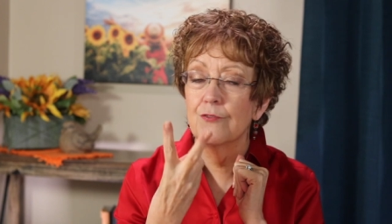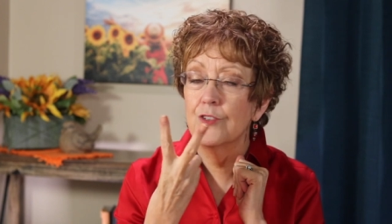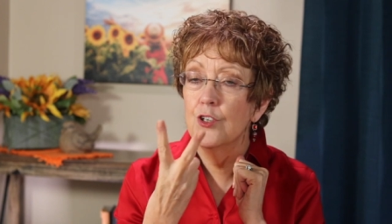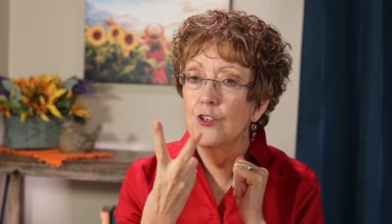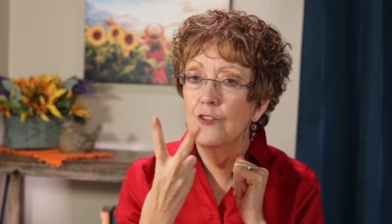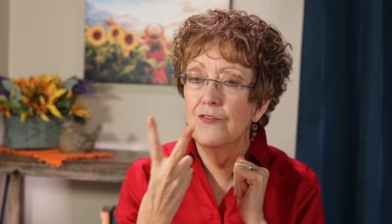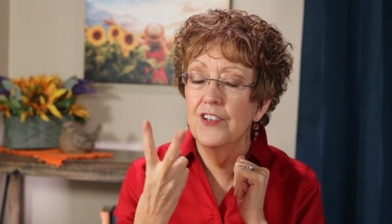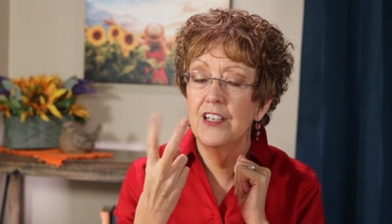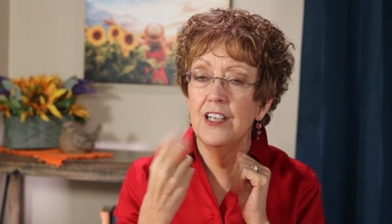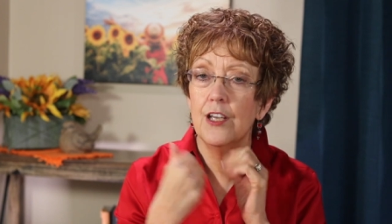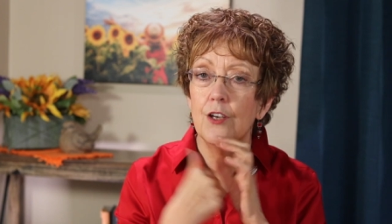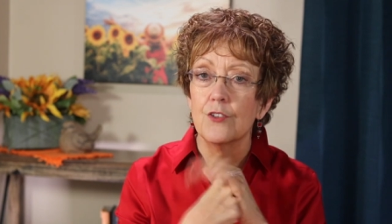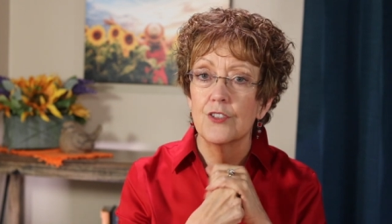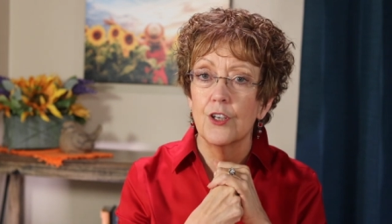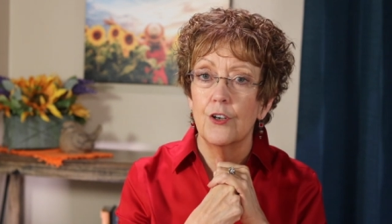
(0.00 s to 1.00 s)
of two
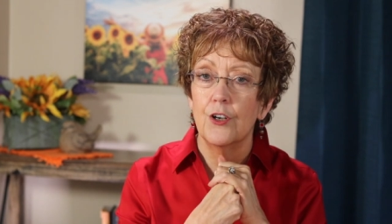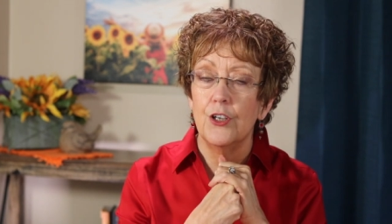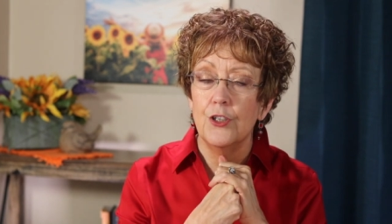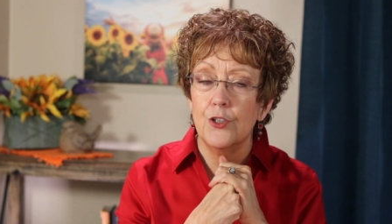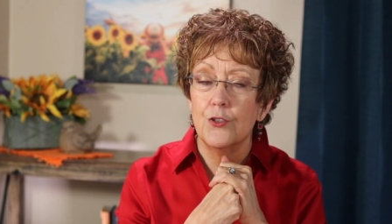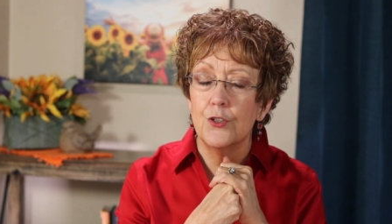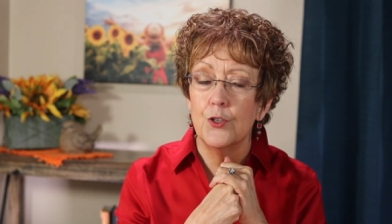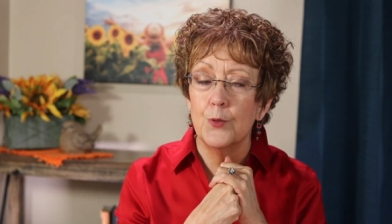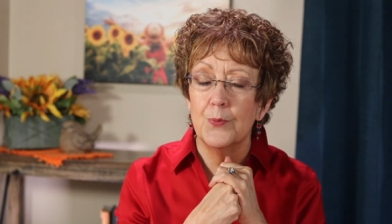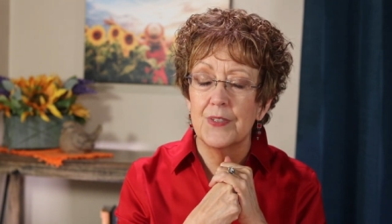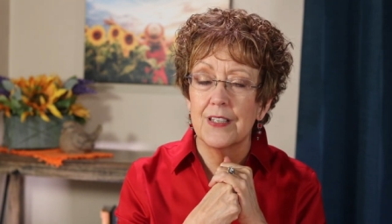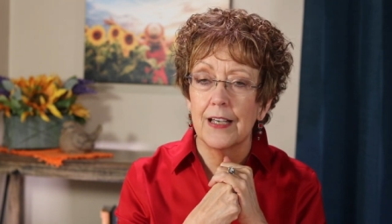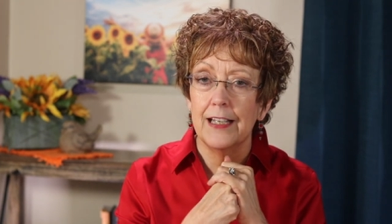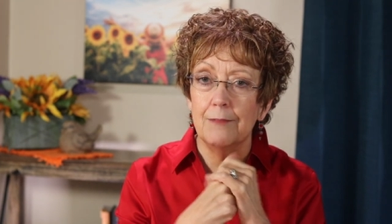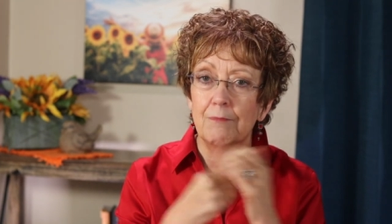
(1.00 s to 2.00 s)
videos on our YouTube
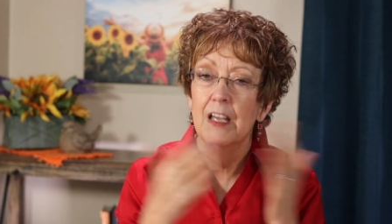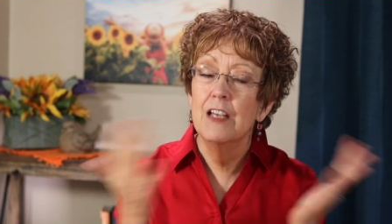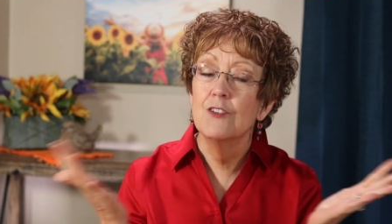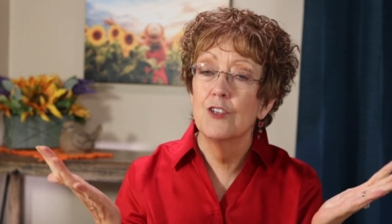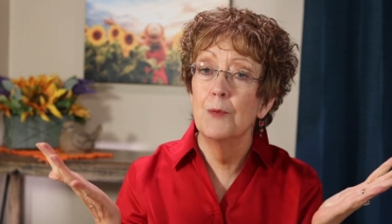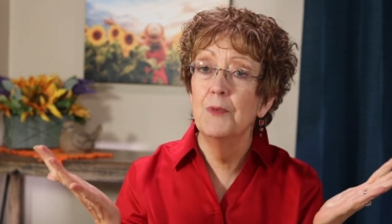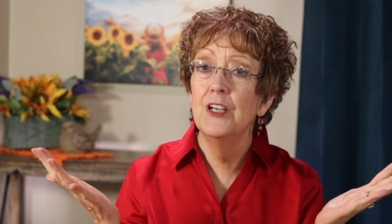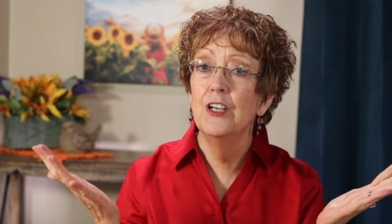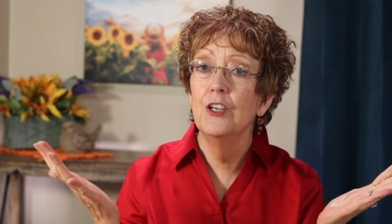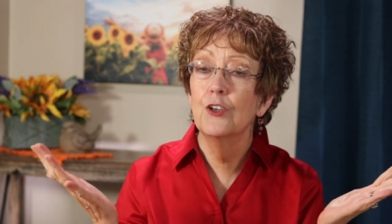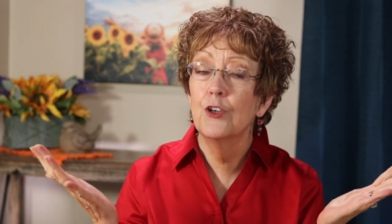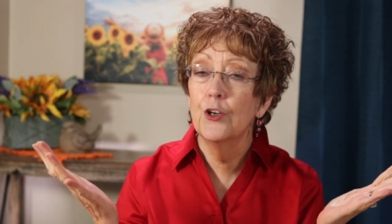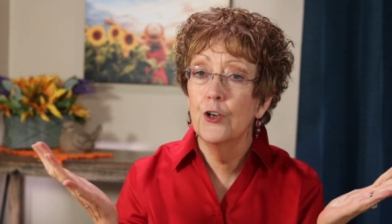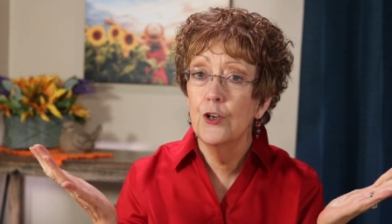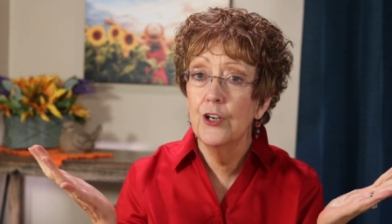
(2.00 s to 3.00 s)
site. So I'm going to
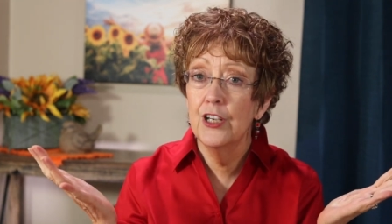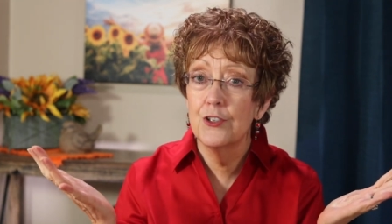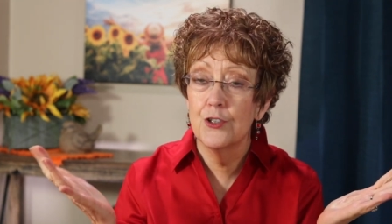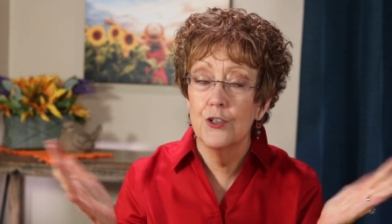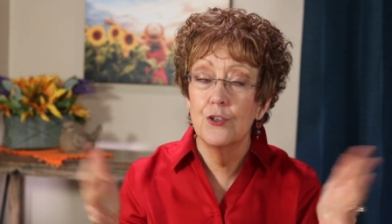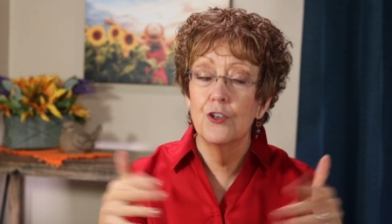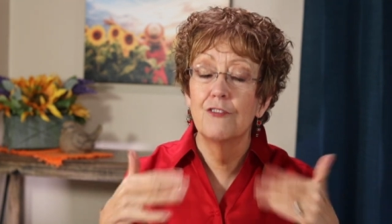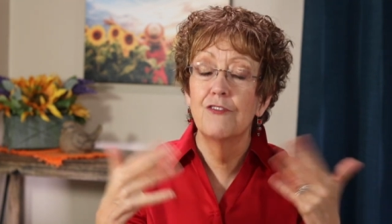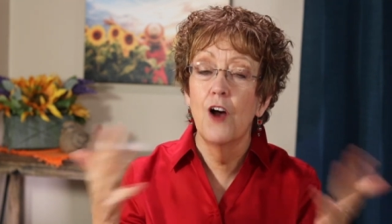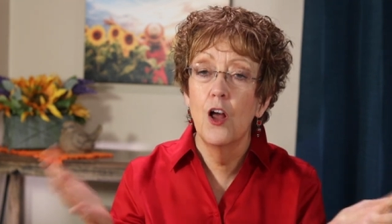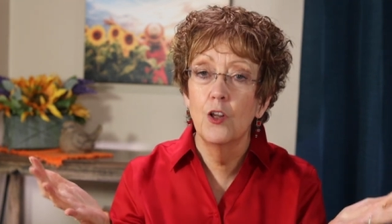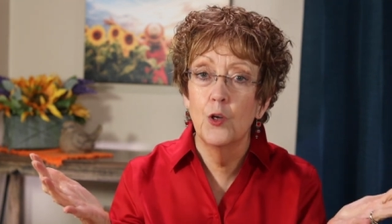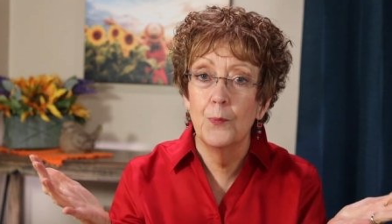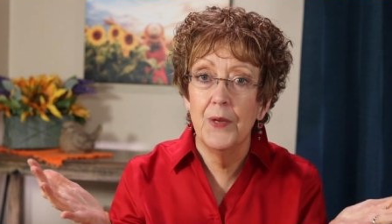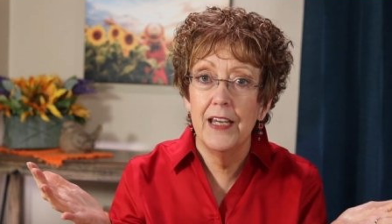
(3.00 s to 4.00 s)
encourage you to
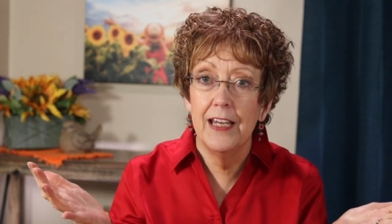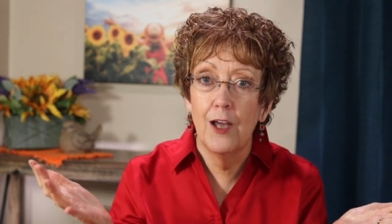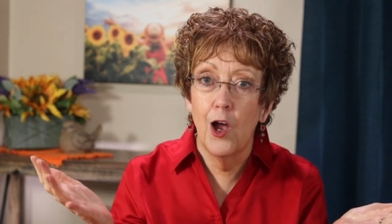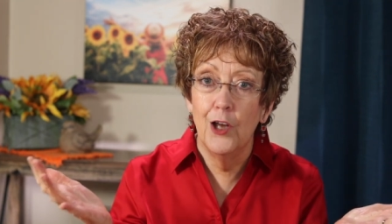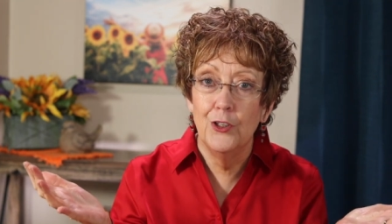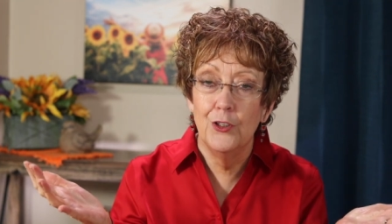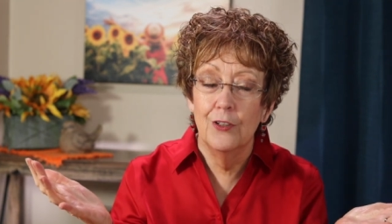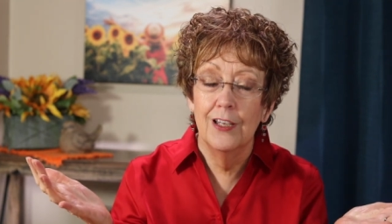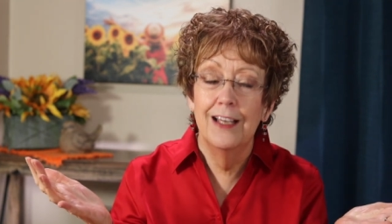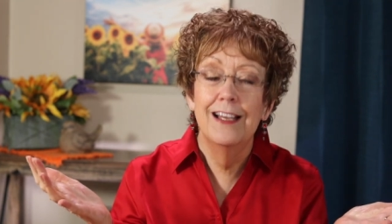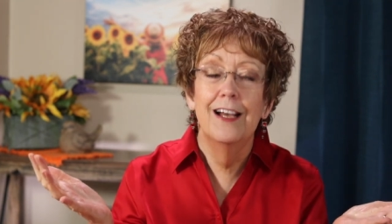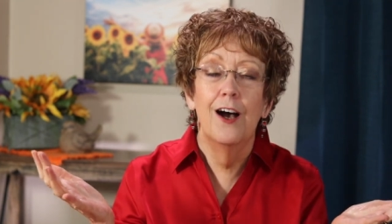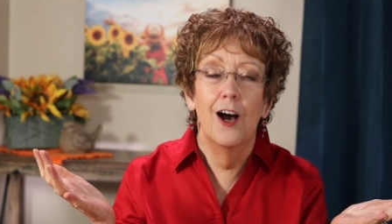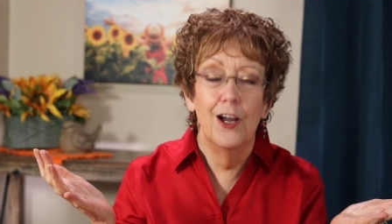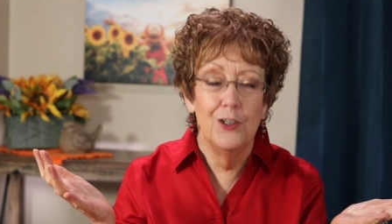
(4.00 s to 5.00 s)
follow me on,
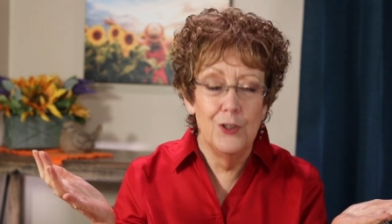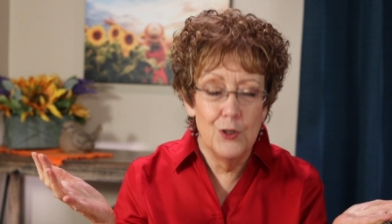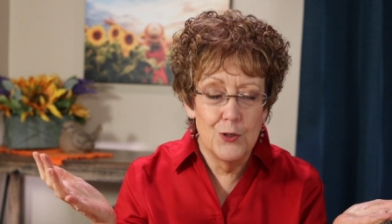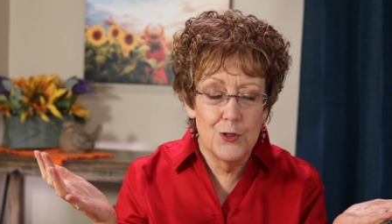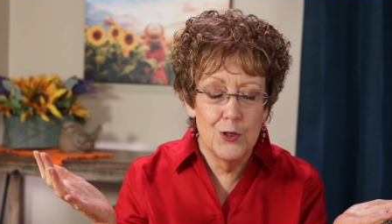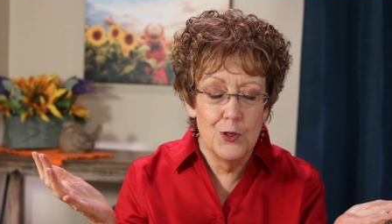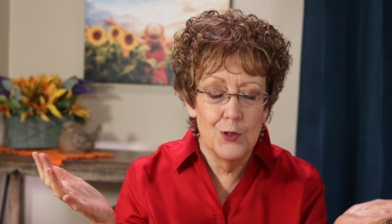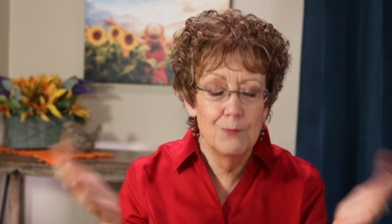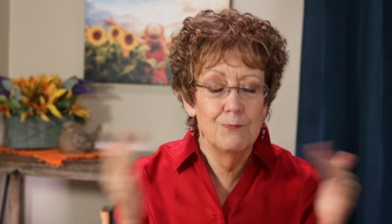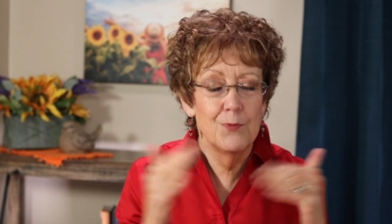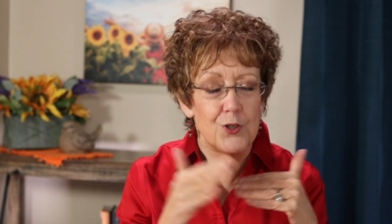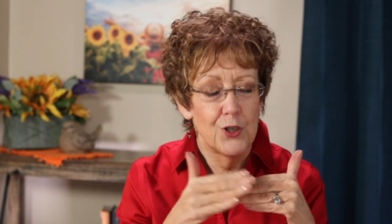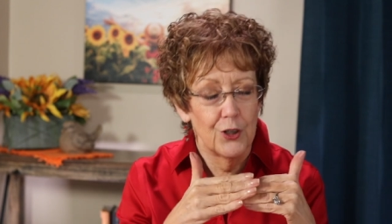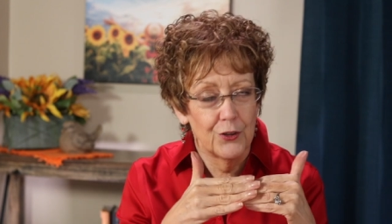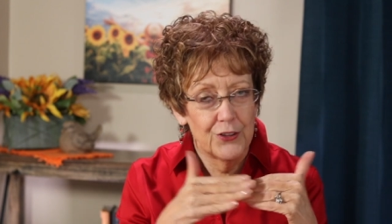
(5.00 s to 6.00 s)
on YouTube,
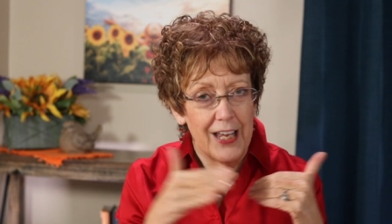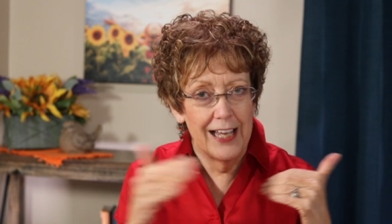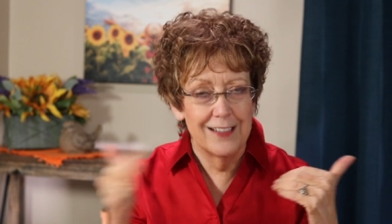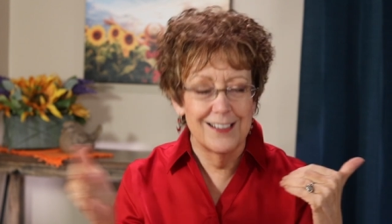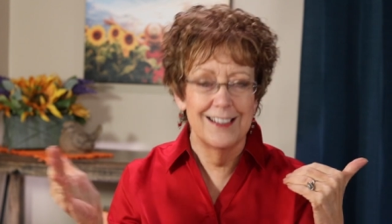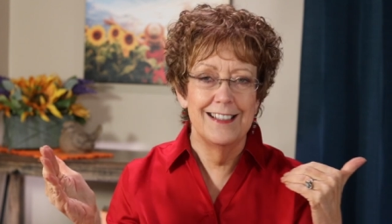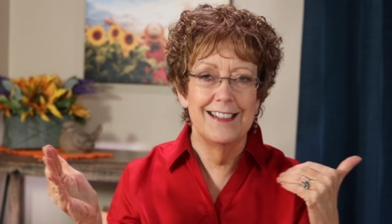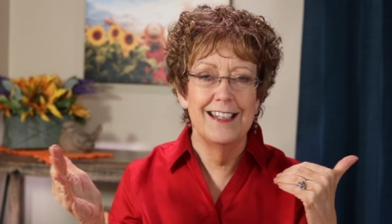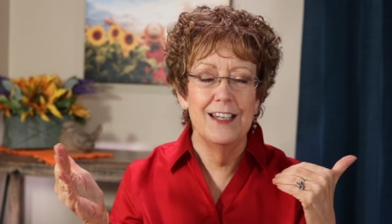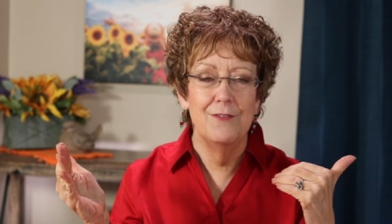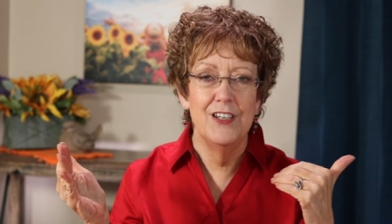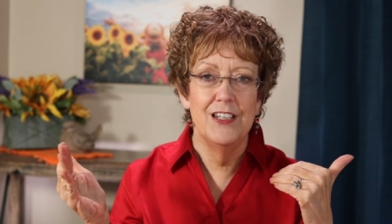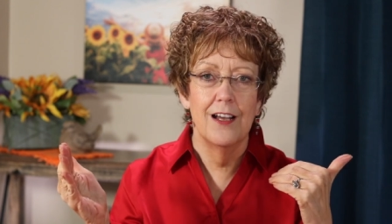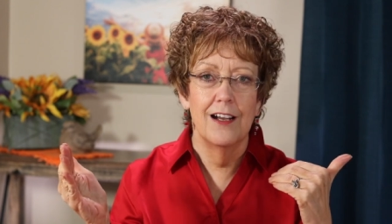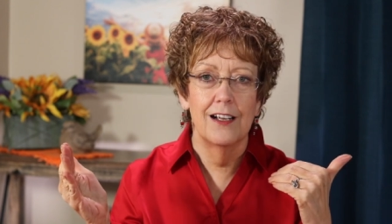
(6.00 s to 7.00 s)

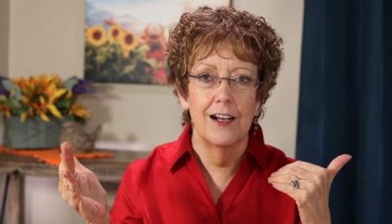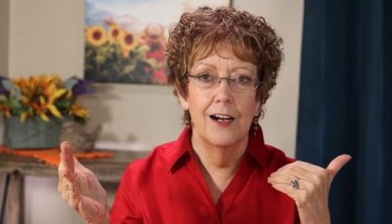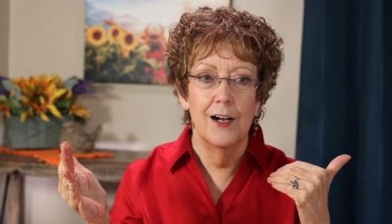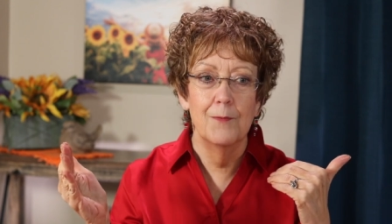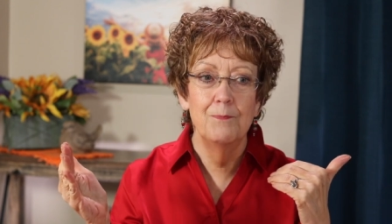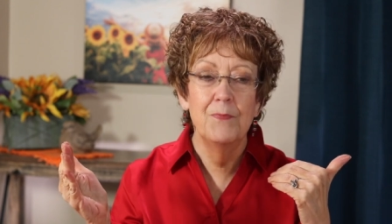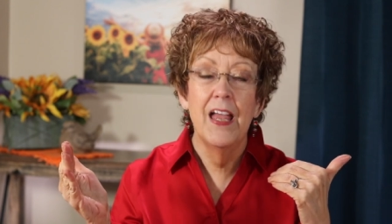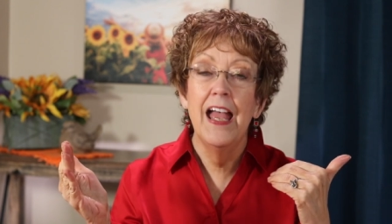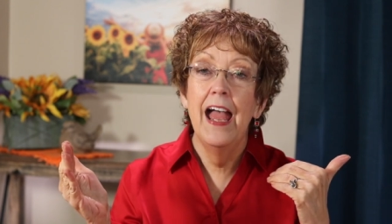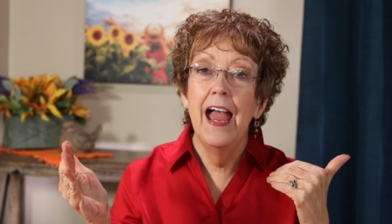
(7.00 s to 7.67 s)
CherylTownsleyTV.com.